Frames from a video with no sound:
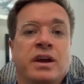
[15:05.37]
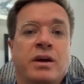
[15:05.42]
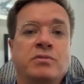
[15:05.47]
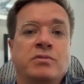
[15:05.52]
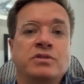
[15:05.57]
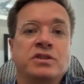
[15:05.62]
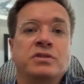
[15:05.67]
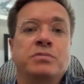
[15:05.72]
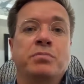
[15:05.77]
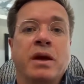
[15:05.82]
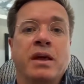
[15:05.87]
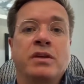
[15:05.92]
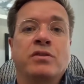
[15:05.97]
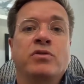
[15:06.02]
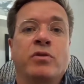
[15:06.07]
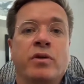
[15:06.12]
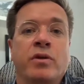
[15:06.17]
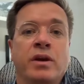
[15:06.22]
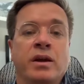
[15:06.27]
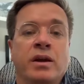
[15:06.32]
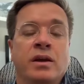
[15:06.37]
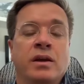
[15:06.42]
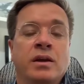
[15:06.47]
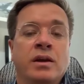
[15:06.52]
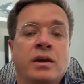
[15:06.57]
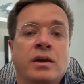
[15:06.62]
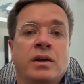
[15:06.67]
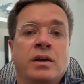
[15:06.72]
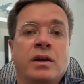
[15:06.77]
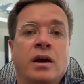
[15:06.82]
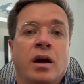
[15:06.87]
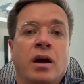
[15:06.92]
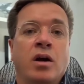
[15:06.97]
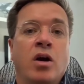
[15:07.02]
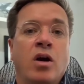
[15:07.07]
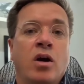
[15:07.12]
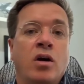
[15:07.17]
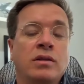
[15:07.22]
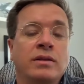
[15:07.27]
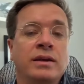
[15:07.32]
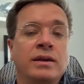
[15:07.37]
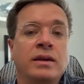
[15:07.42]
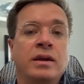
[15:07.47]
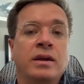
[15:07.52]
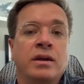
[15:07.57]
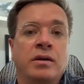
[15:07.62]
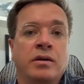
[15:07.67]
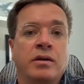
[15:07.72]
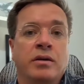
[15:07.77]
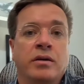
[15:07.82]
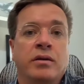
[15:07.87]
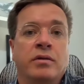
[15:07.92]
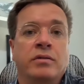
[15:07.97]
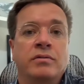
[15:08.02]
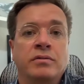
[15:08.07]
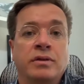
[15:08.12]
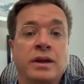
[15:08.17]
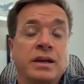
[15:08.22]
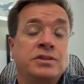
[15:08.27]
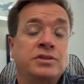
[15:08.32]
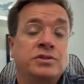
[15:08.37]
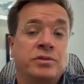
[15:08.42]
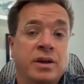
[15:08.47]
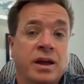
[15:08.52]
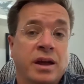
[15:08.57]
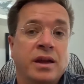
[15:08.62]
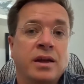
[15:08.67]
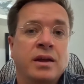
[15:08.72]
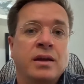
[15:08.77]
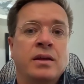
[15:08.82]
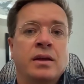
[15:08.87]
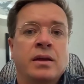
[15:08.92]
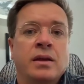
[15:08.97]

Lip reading: I was just mentoring a colleague here yesterday,